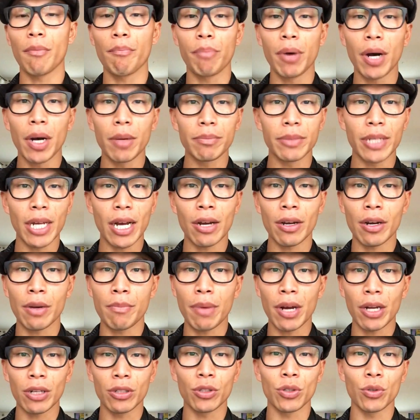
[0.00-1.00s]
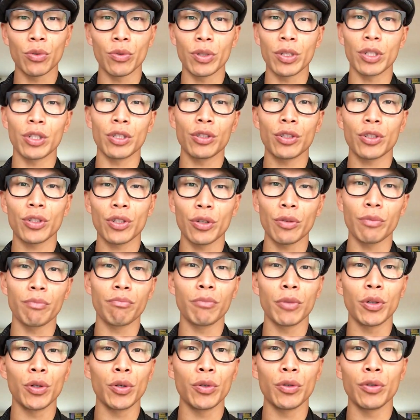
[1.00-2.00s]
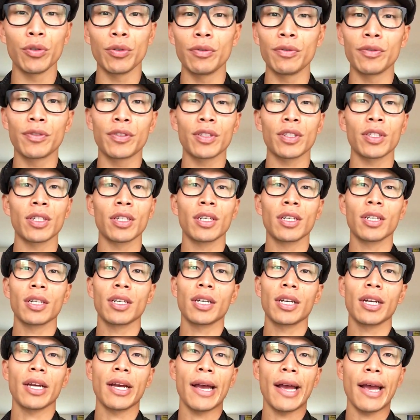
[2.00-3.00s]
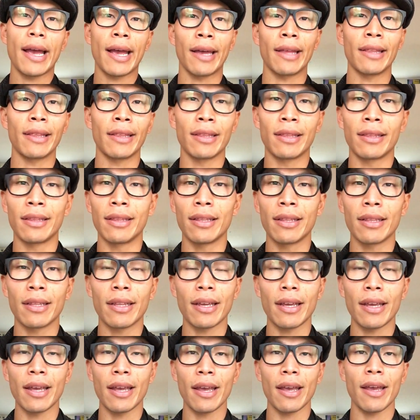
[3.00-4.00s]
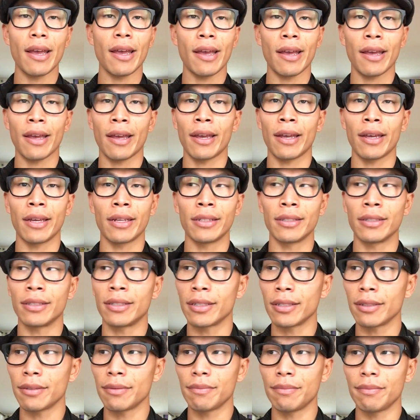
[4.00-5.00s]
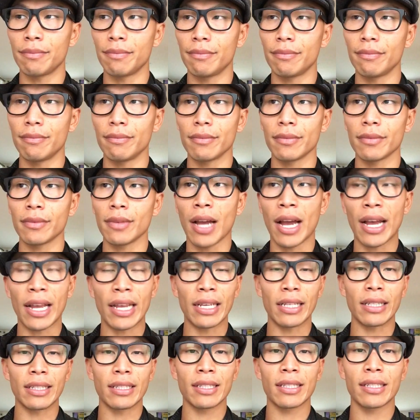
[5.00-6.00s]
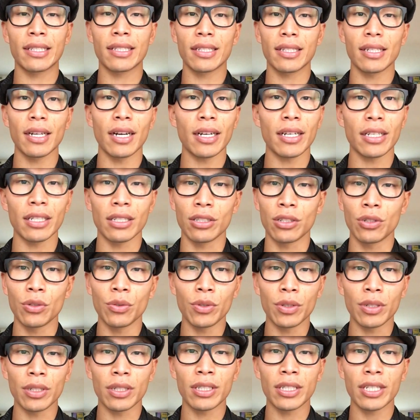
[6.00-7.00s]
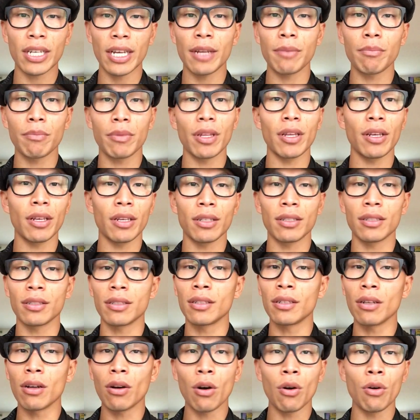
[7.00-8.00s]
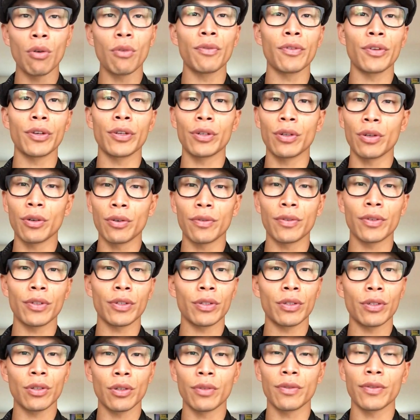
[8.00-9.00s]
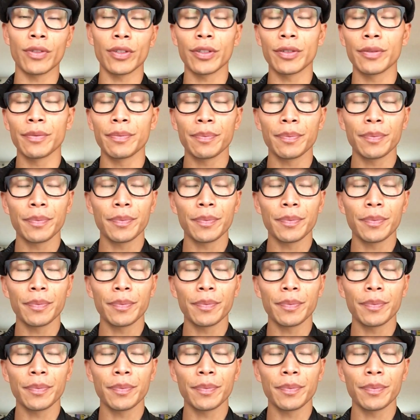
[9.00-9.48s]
bummed out about doing certain moves, and and I get stuck in doing the same thing over and over and over,